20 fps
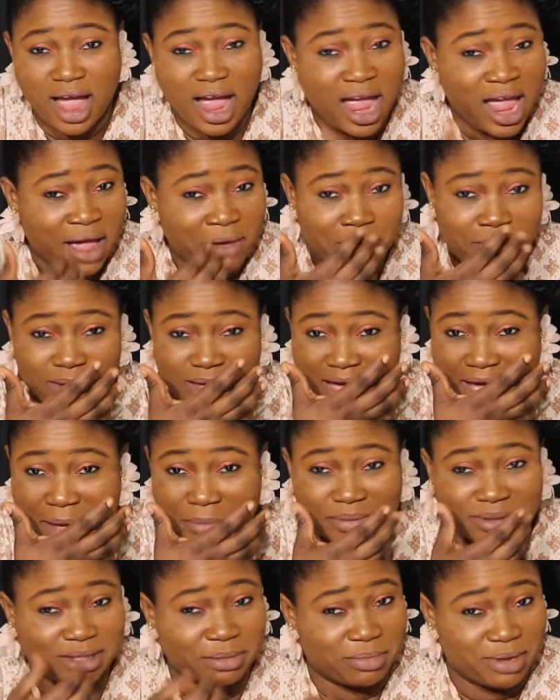I have
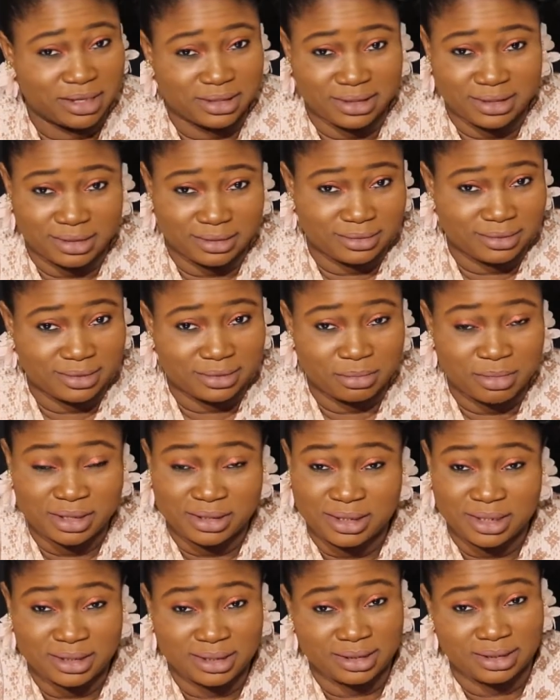gaps in my teeth. My
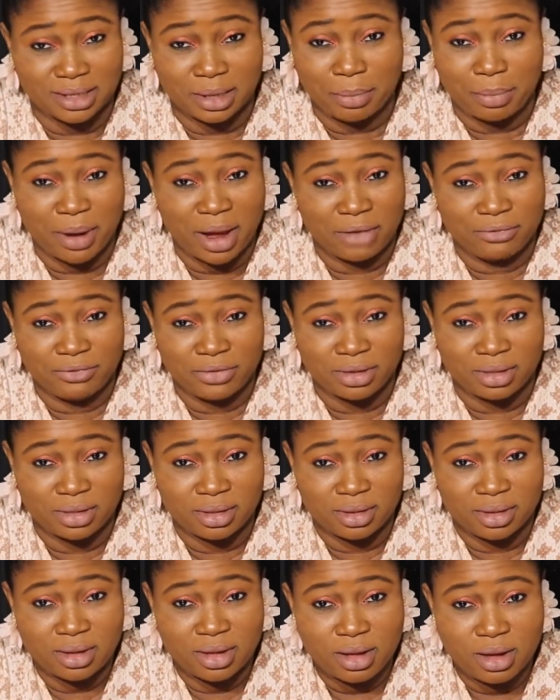teeth is not perfect.
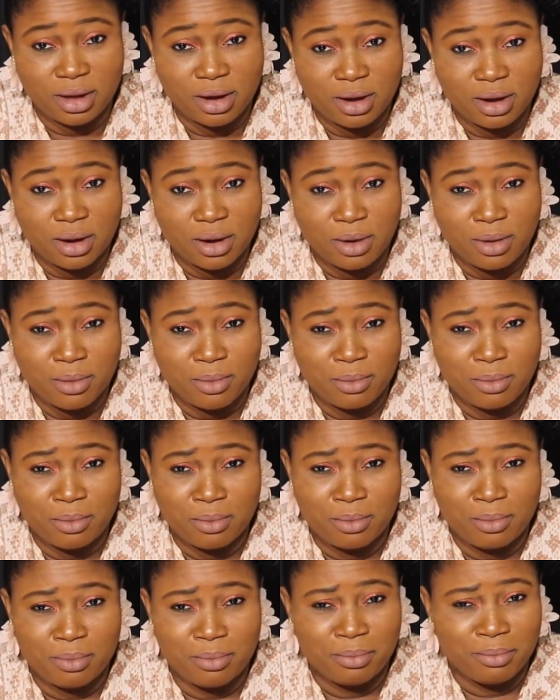
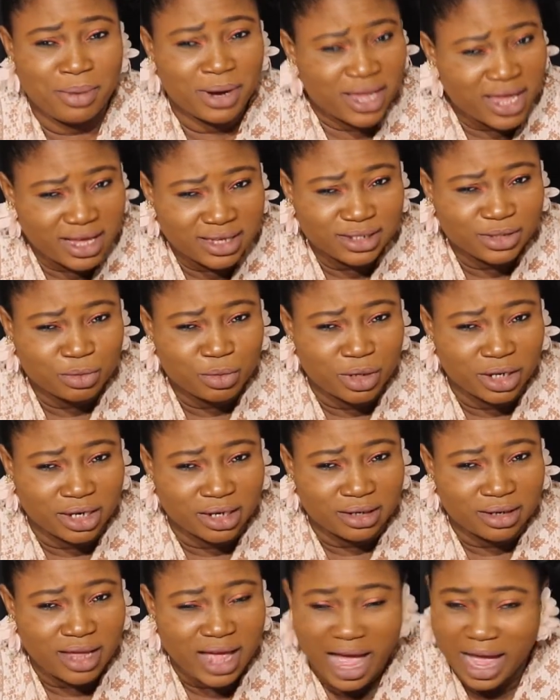But guess what?
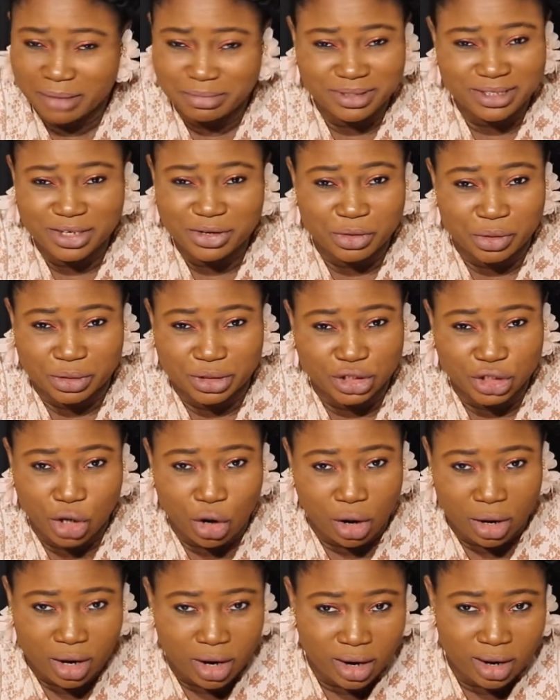I'm still gonna
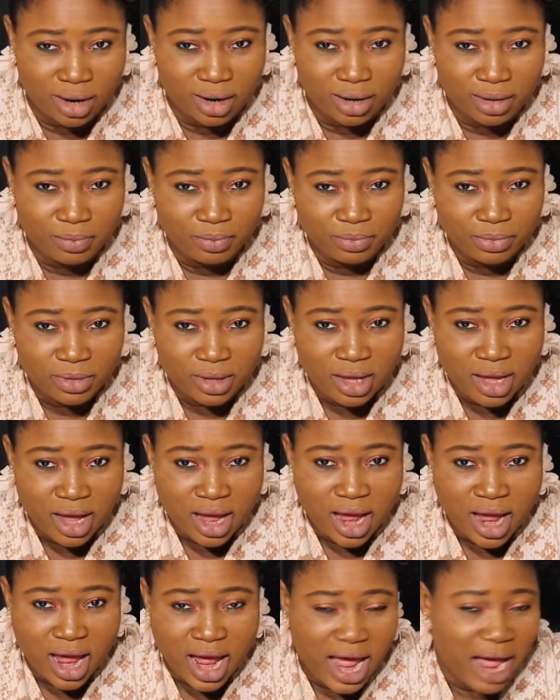talk.
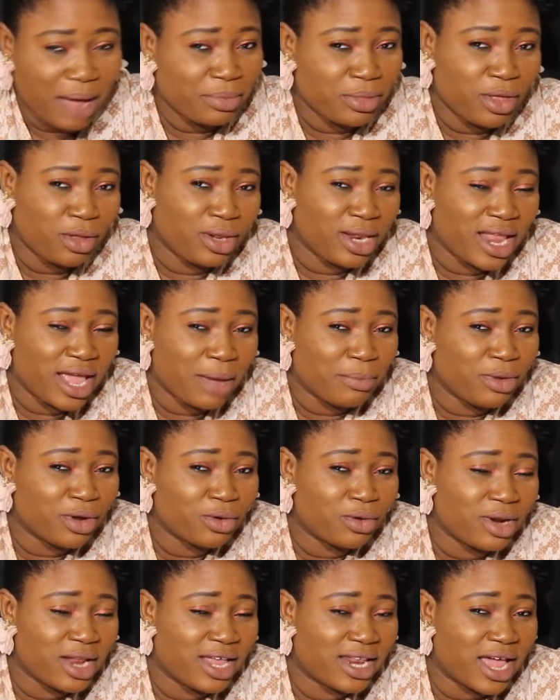I'm not
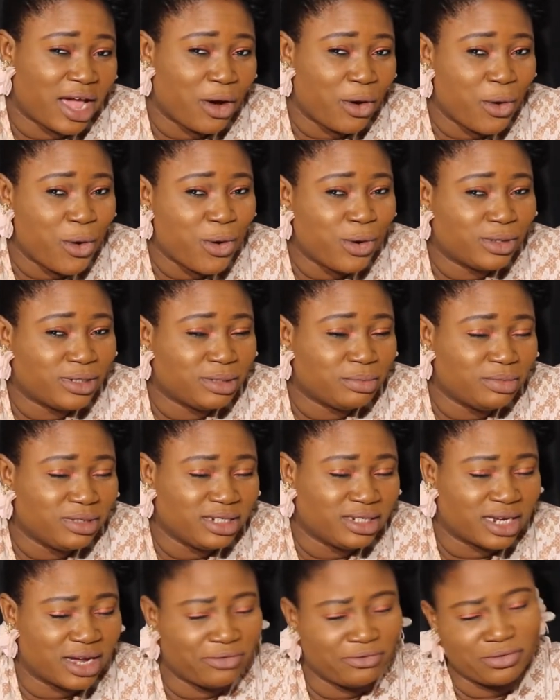gonna let that hold me
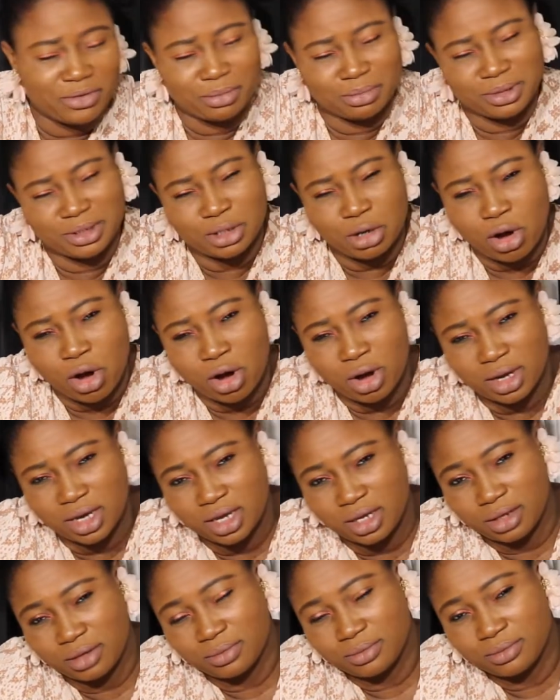down from
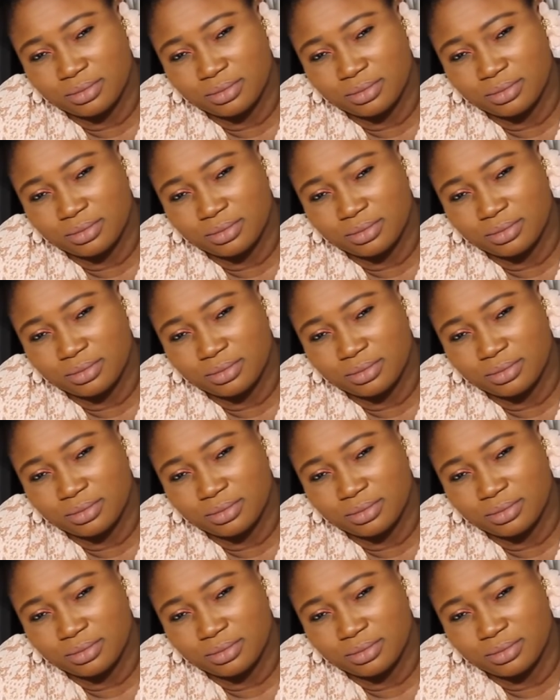talking.